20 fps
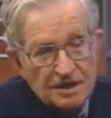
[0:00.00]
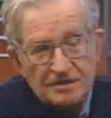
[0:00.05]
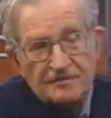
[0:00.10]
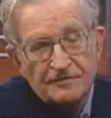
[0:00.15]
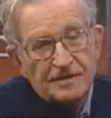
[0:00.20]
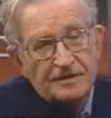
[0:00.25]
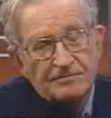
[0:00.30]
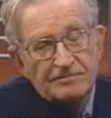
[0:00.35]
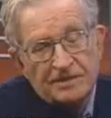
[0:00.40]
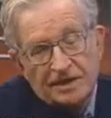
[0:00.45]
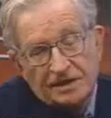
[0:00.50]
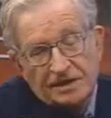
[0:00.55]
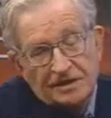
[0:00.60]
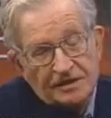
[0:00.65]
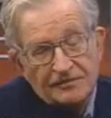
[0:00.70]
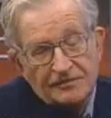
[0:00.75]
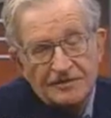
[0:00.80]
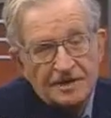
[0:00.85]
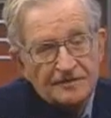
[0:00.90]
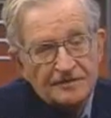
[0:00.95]
was not
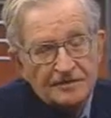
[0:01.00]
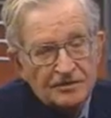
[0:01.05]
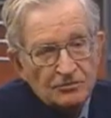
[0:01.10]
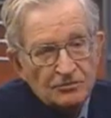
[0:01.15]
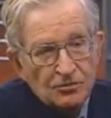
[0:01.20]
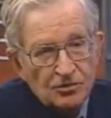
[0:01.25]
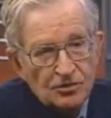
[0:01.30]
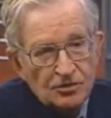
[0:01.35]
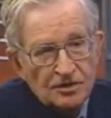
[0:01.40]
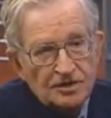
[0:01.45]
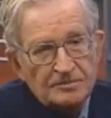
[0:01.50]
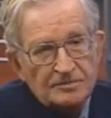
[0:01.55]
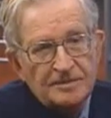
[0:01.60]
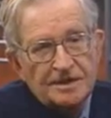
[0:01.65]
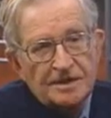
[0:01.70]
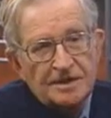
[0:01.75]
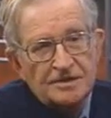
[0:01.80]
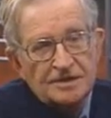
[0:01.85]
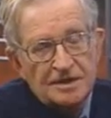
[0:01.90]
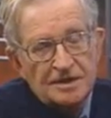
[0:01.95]
particularly in favor of the
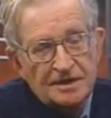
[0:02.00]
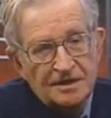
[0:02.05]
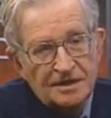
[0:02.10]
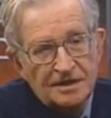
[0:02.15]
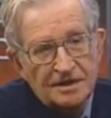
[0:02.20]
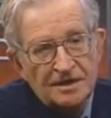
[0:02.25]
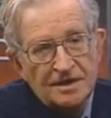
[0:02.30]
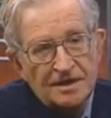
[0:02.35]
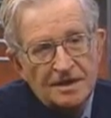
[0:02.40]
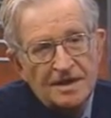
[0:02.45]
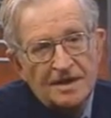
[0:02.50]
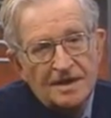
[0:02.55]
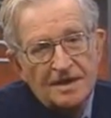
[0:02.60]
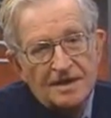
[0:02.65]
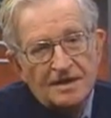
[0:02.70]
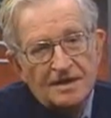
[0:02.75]
war, but he said that